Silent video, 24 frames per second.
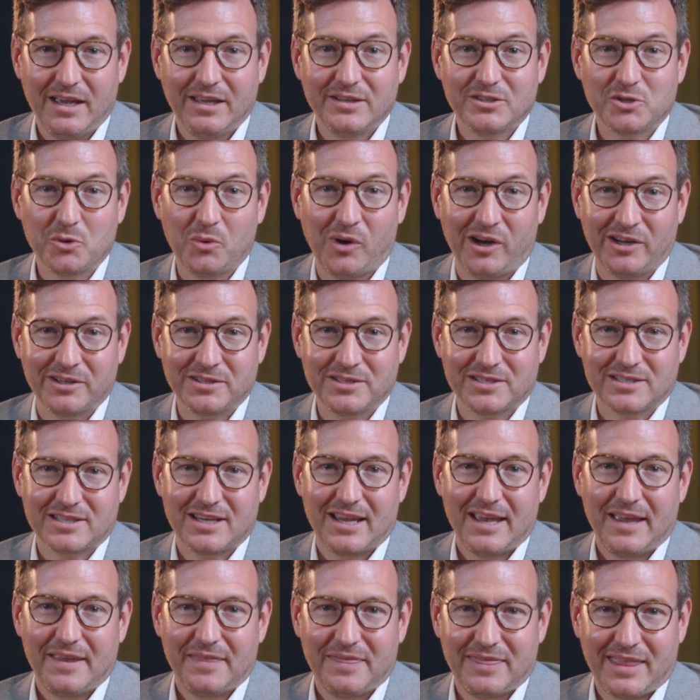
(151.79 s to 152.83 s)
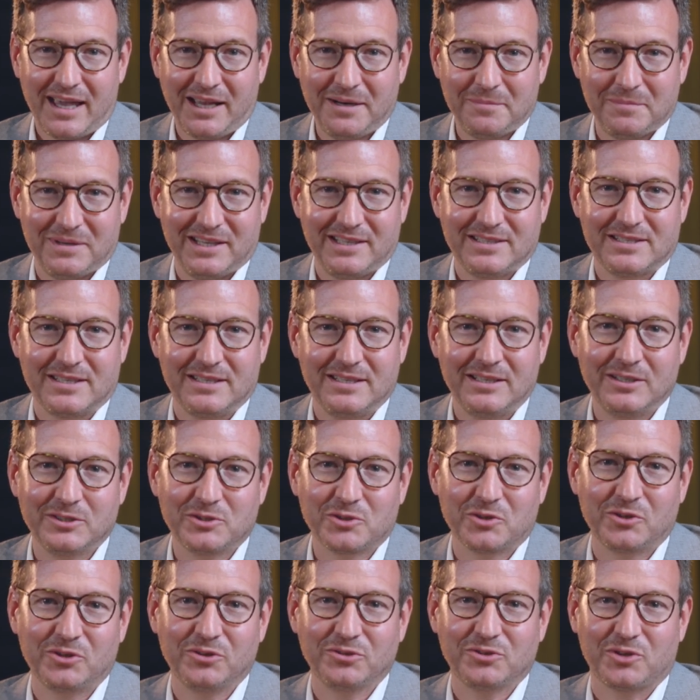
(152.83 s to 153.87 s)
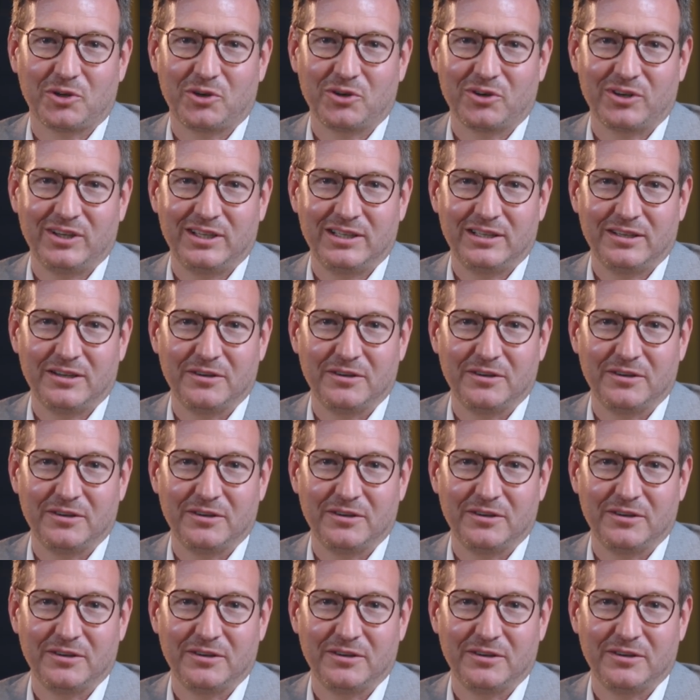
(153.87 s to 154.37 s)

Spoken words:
To us, that means an internal target